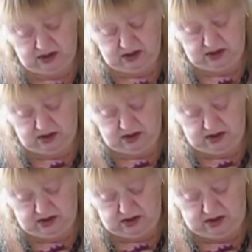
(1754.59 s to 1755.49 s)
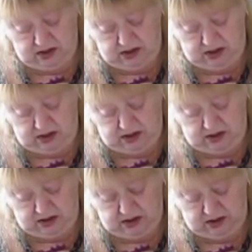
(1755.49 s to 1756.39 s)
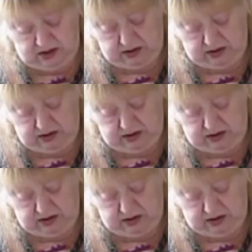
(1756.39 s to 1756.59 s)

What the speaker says: Nothing is said.